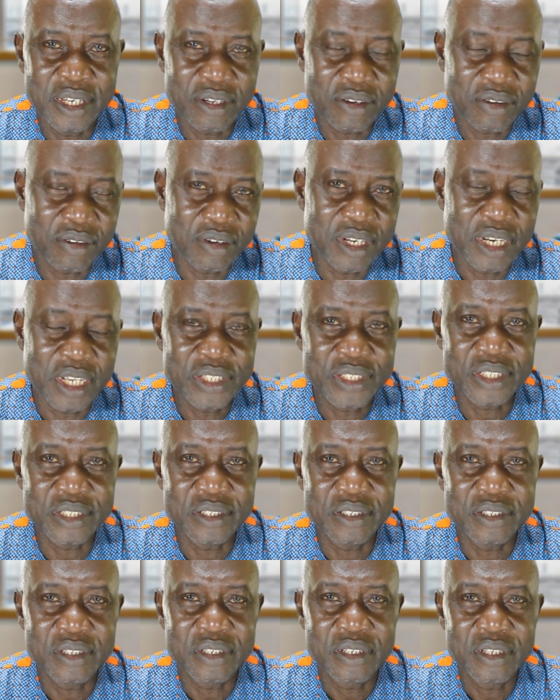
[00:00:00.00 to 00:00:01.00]

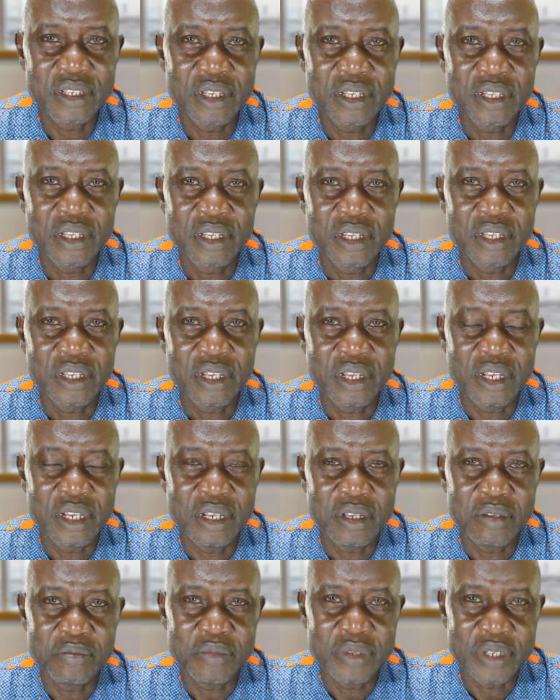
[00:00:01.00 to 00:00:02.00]
connection.
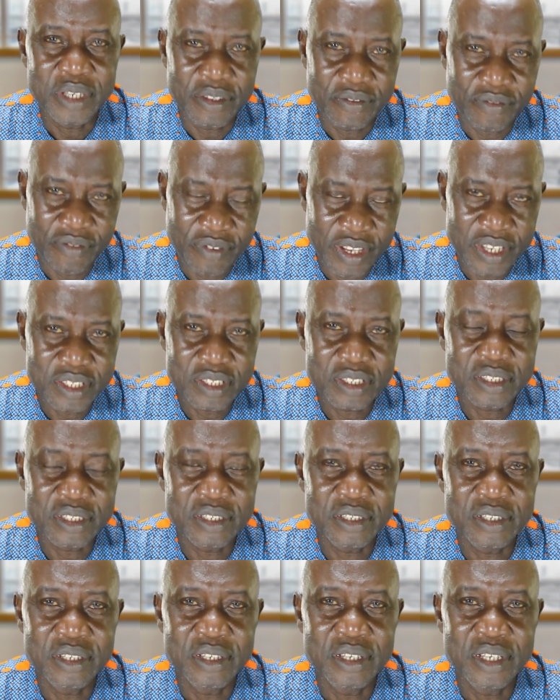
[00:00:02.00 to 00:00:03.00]
In the first
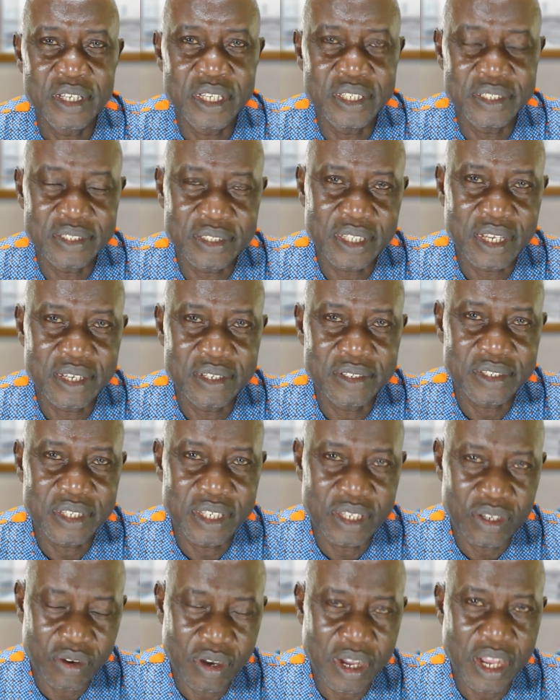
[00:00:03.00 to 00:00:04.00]
instance
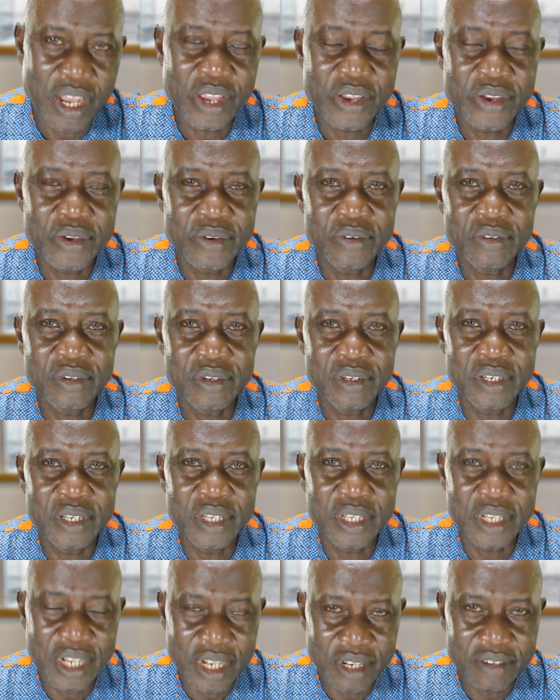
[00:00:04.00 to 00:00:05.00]
in Ohio,
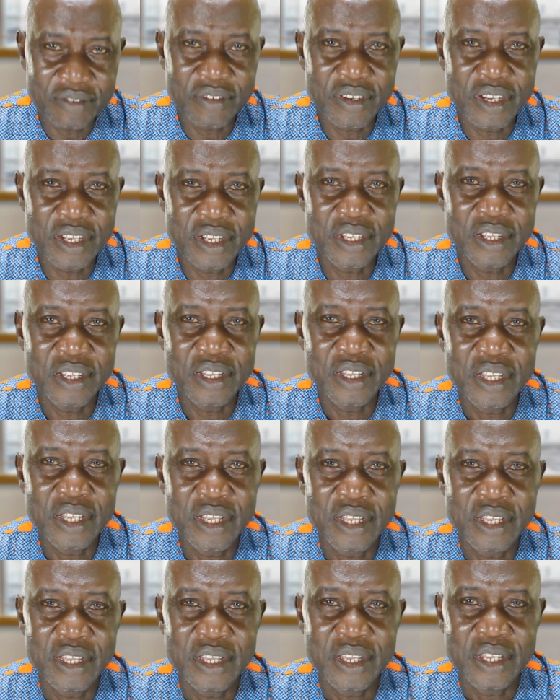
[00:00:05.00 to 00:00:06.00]
the governor
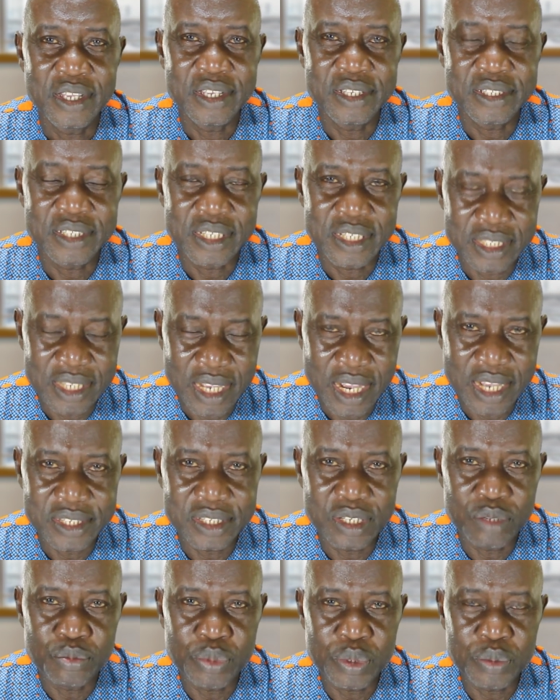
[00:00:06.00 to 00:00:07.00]
is
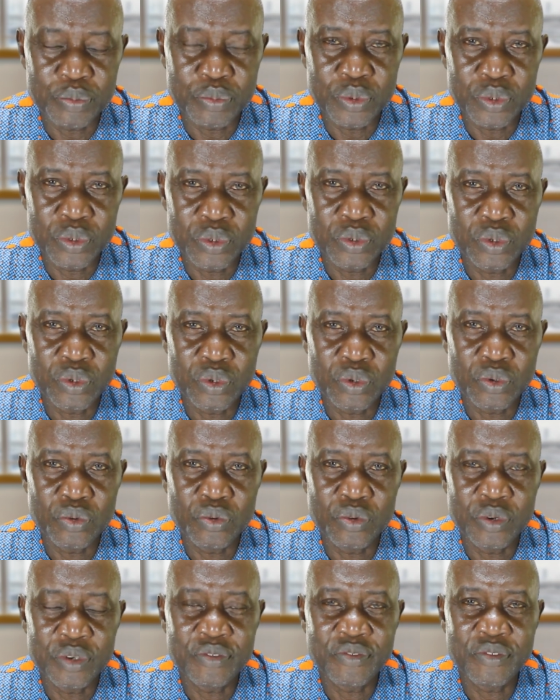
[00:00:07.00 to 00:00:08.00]
enticing people
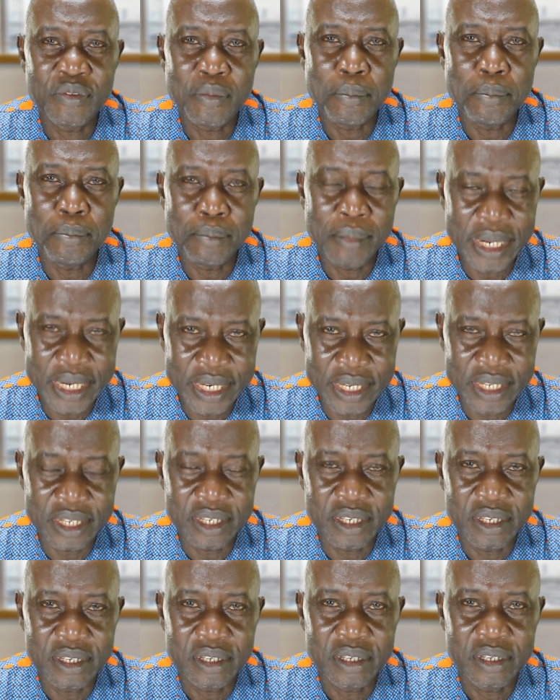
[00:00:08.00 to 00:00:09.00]
with
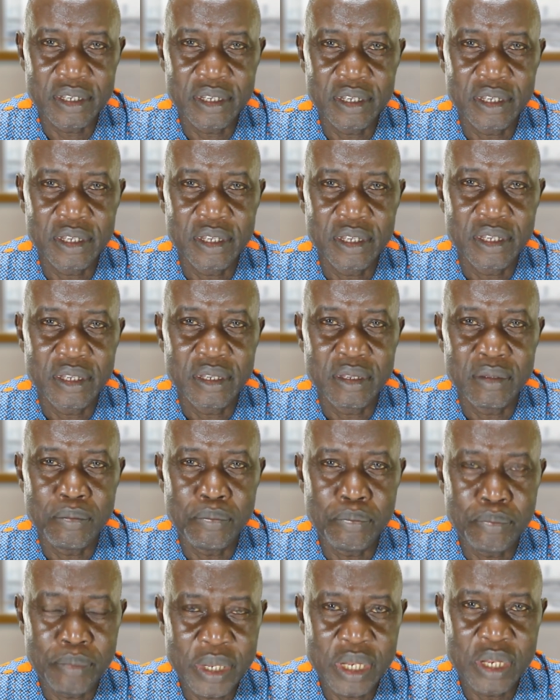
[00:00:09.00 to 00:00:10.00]
money,
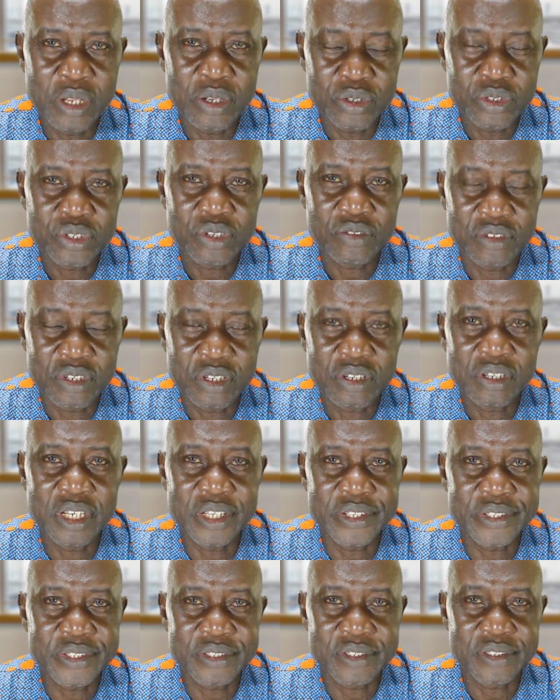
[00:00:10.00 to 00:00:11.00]
millions of
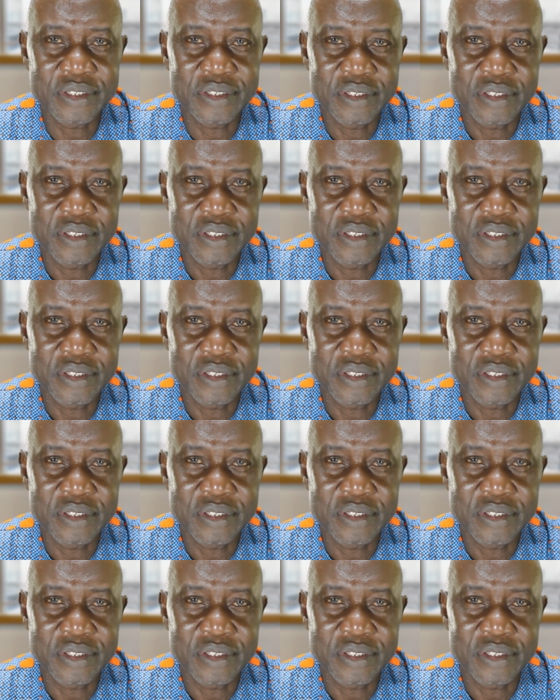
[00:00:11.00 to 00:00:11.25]
dollars.